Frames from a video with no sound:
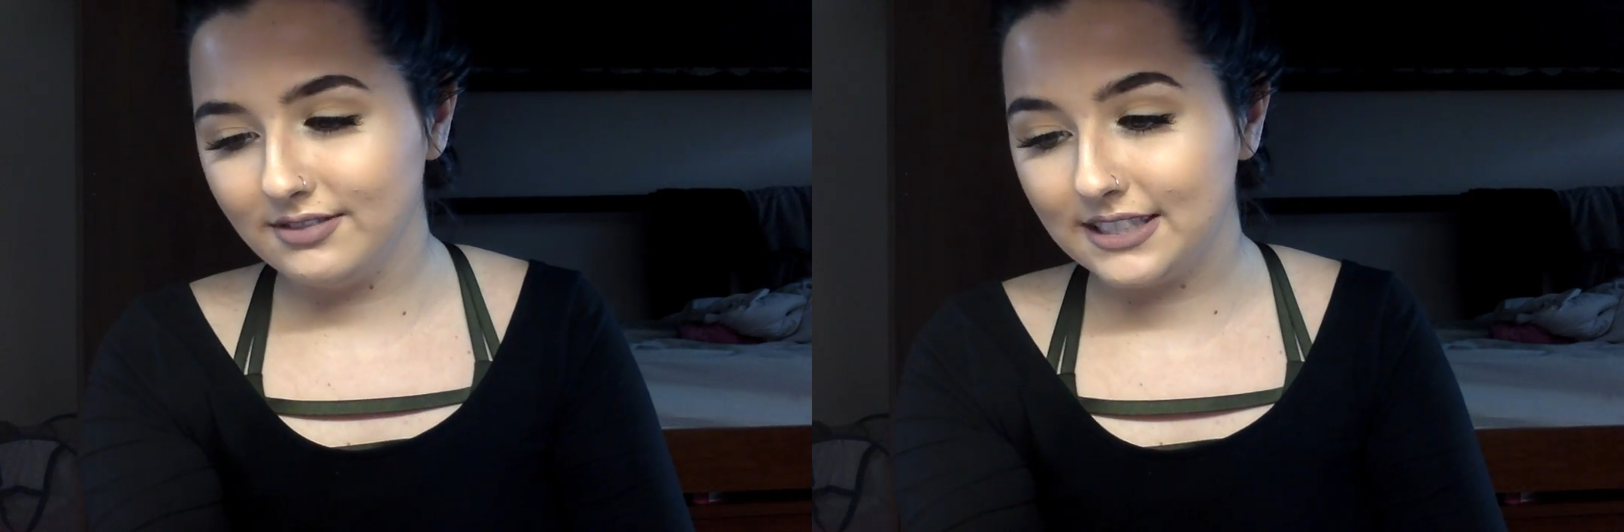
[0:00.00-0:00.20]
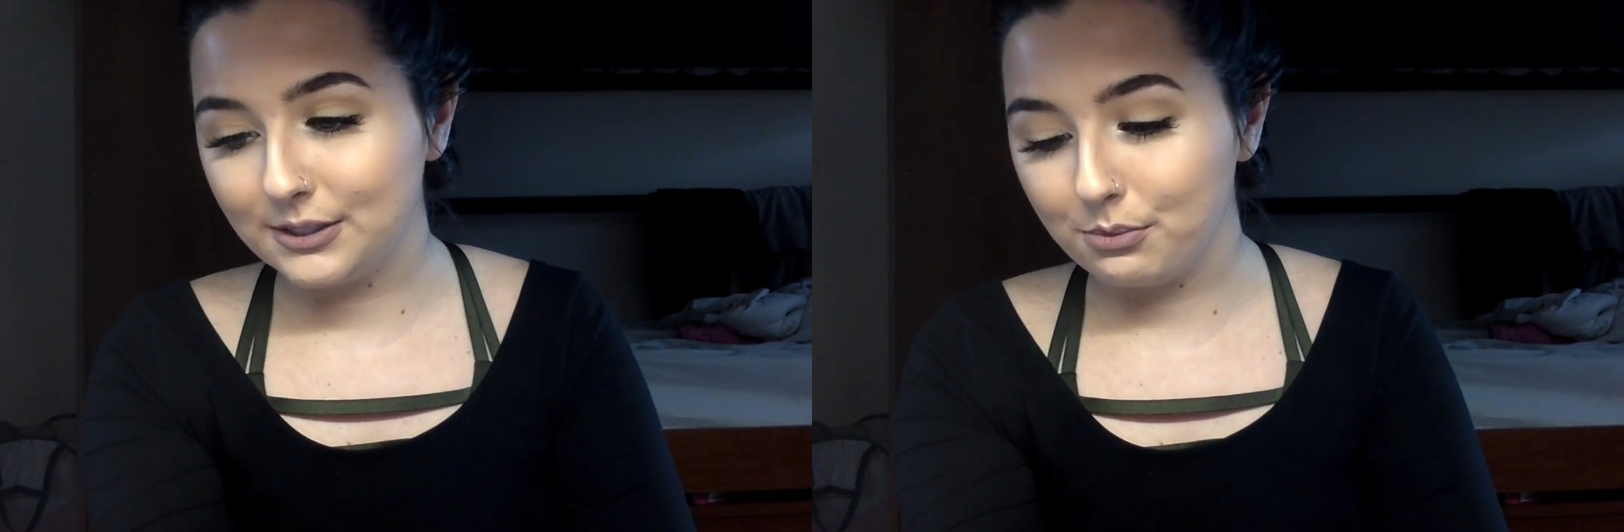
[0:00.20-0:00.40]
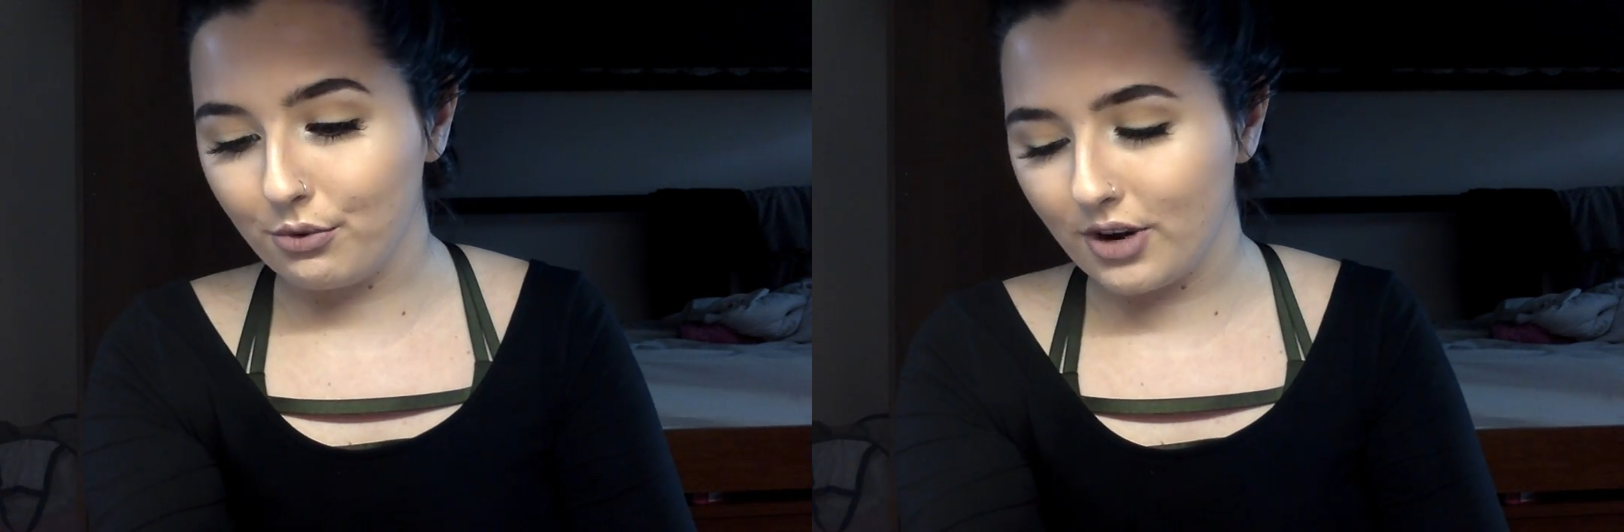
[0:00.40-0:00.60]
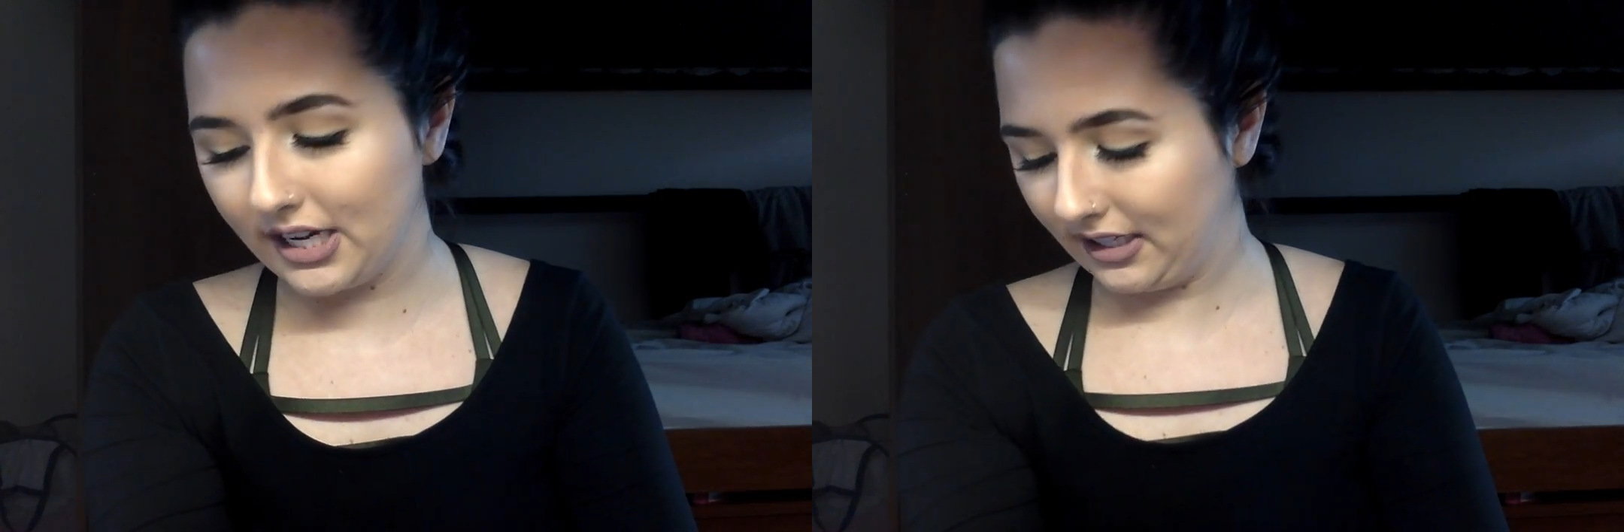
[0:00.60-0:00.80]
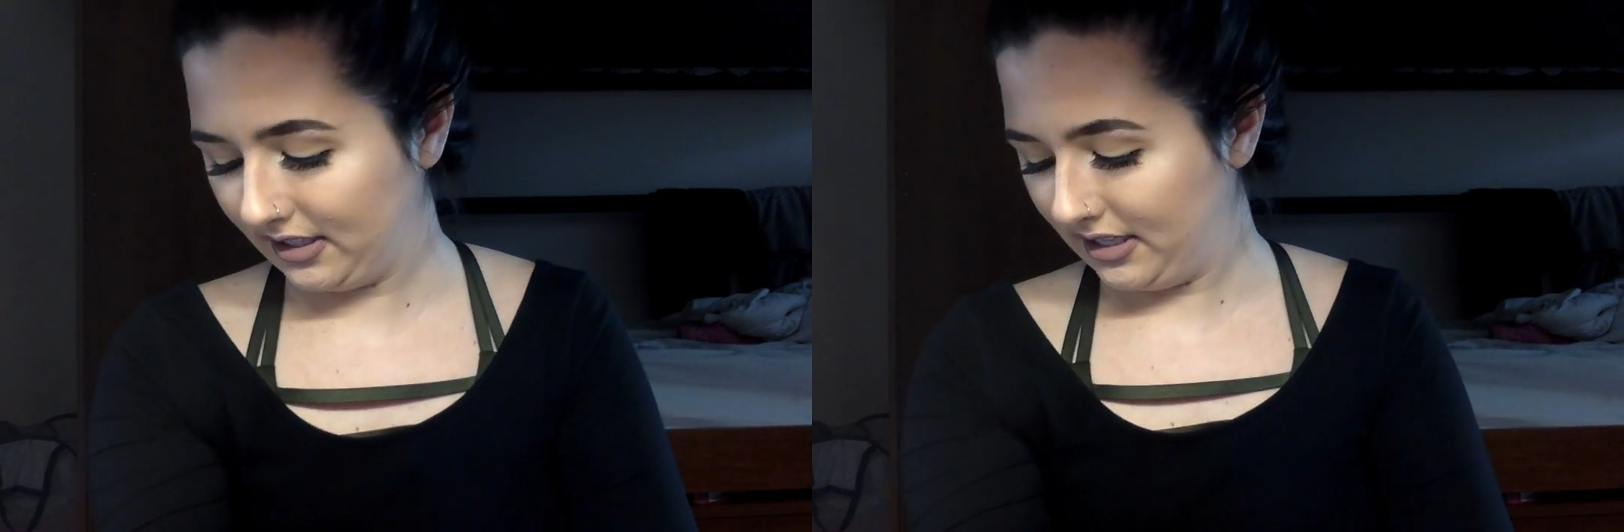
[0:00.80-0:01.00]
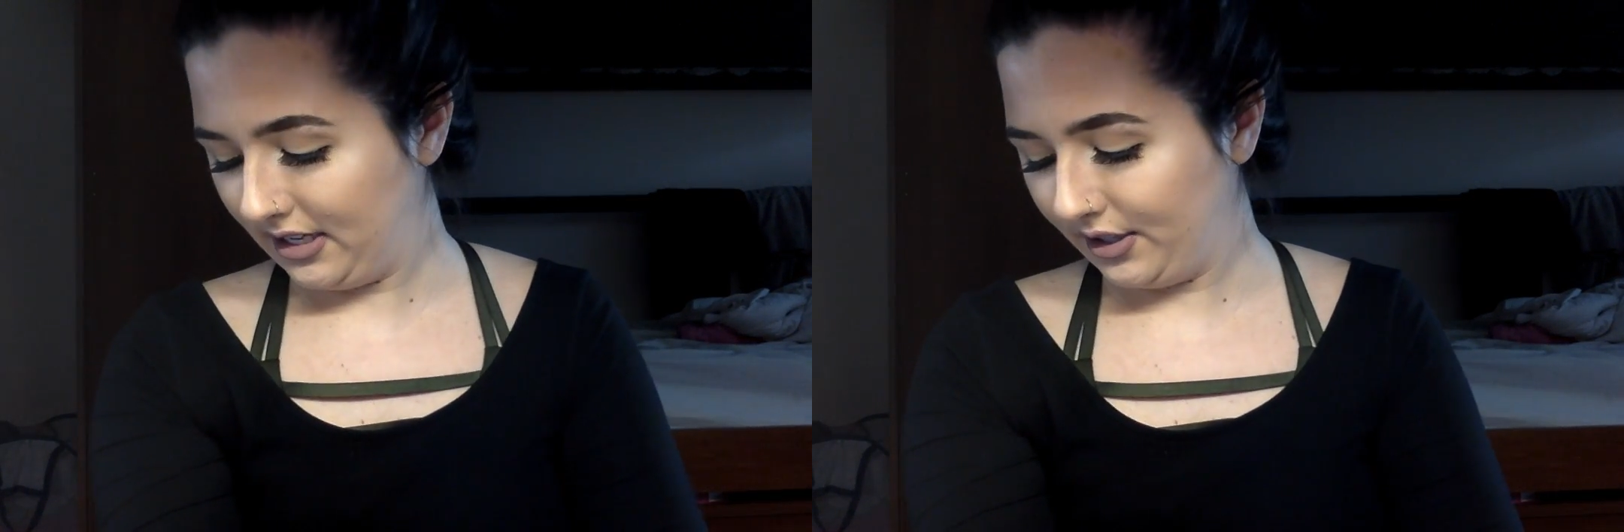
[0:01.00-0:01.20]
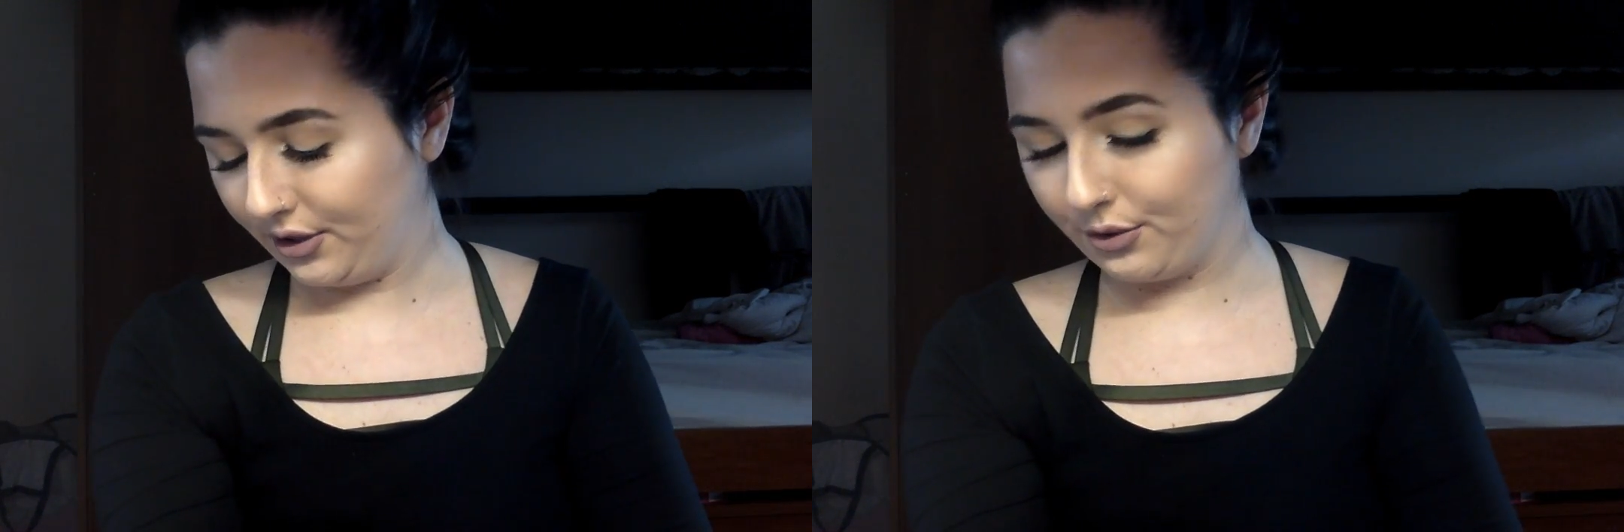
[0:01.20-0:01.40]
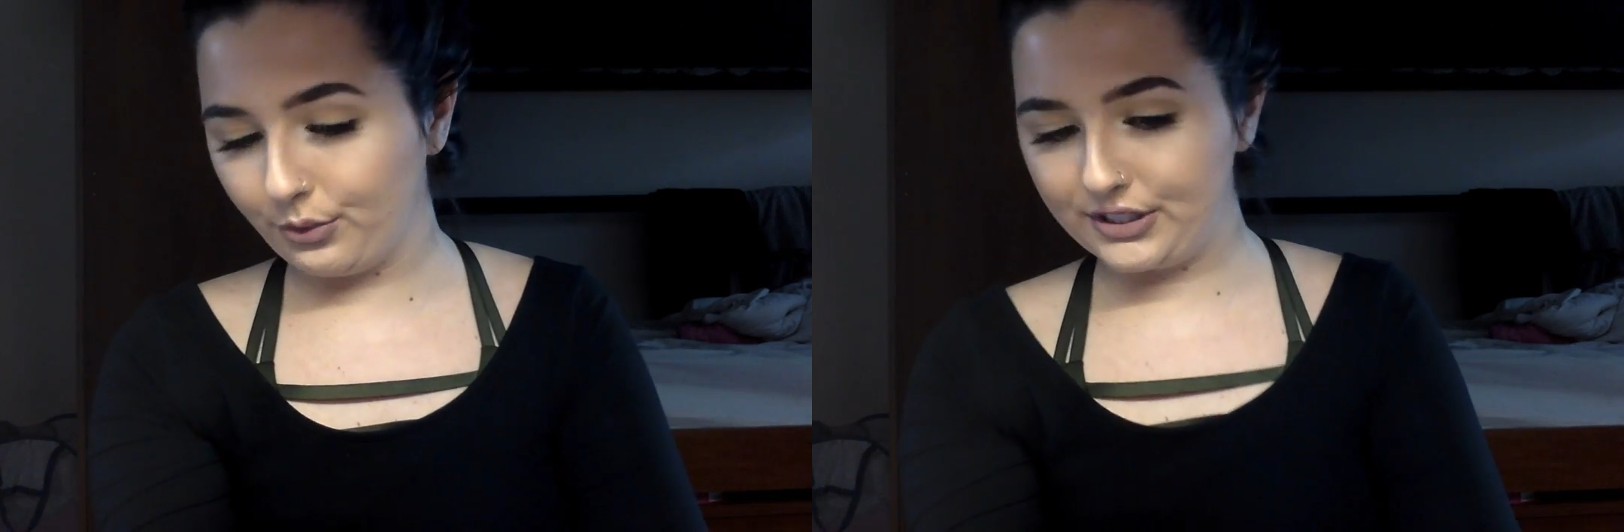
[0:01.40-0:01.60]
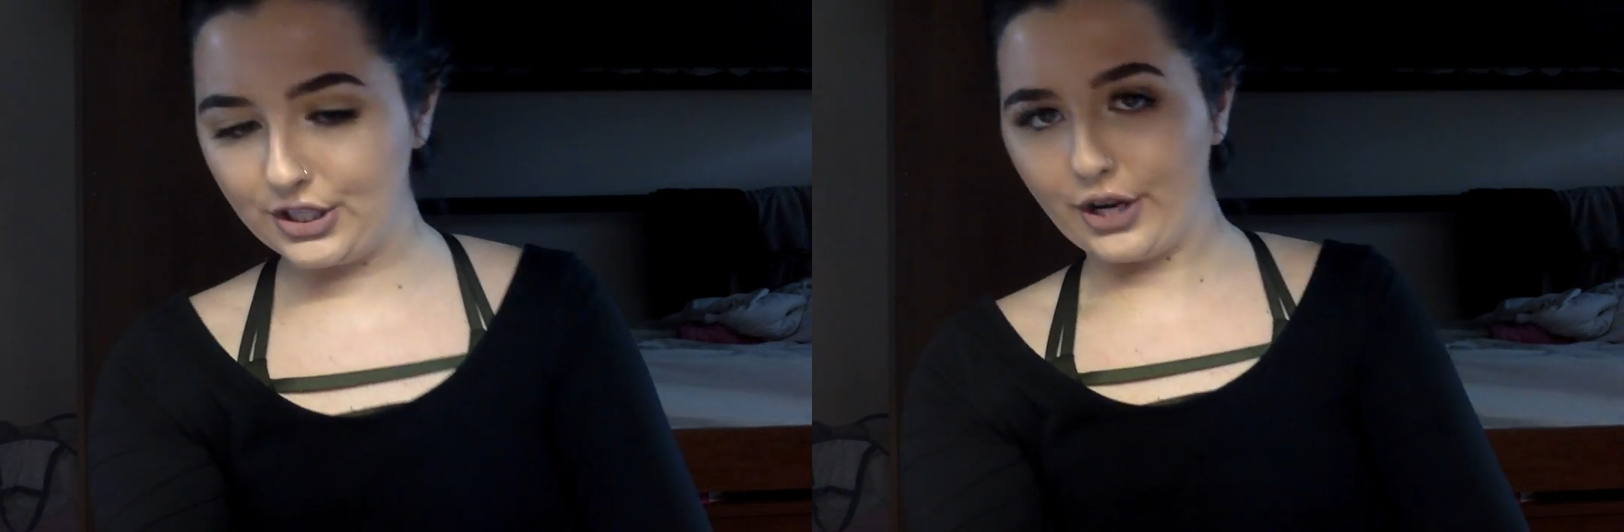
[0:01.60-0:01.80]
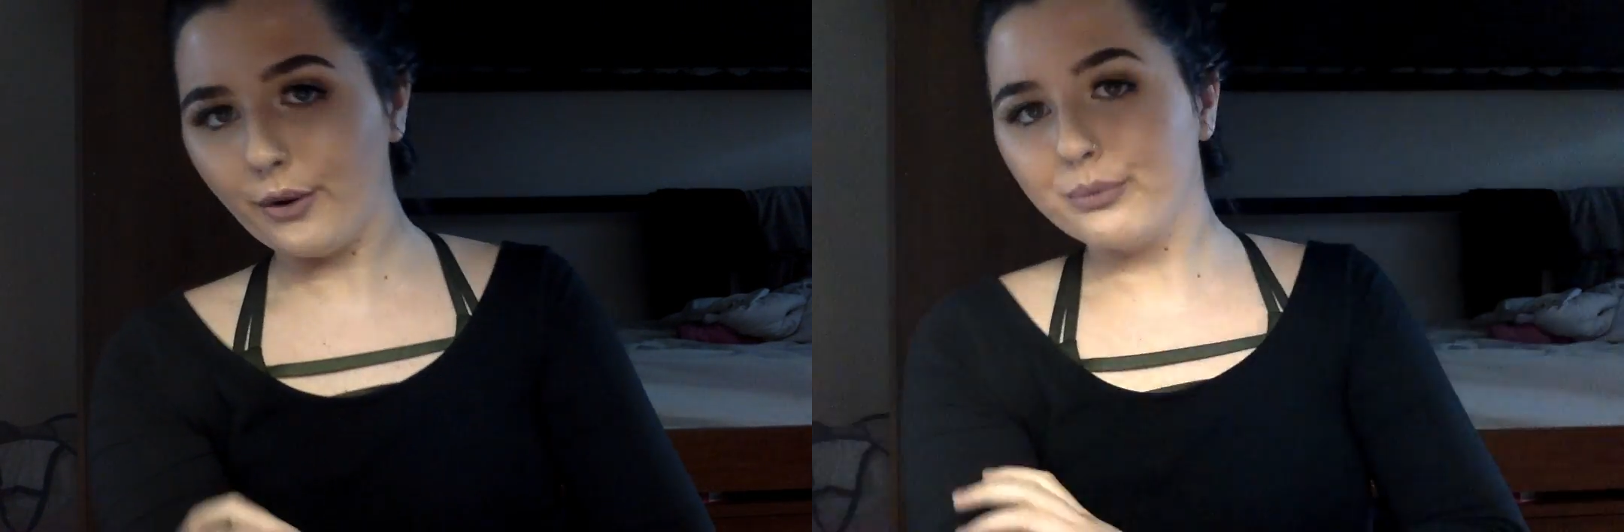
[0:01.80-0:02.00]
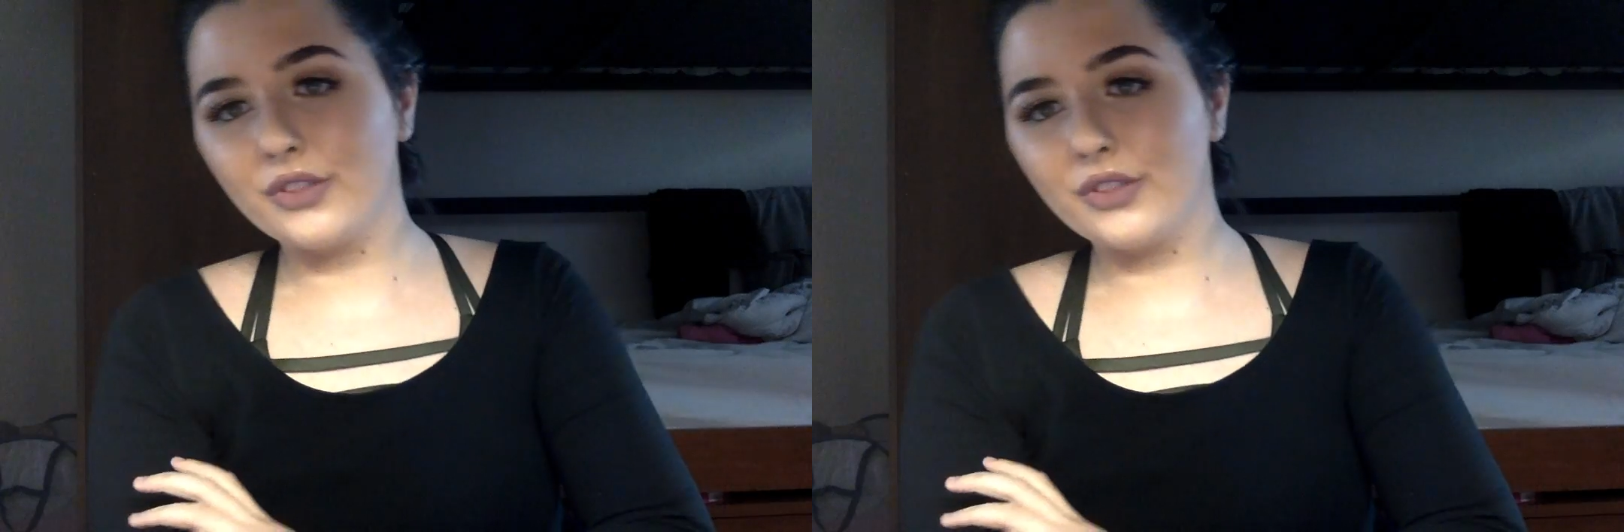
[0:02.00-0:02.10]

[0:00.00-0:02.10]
this boy who was, you know,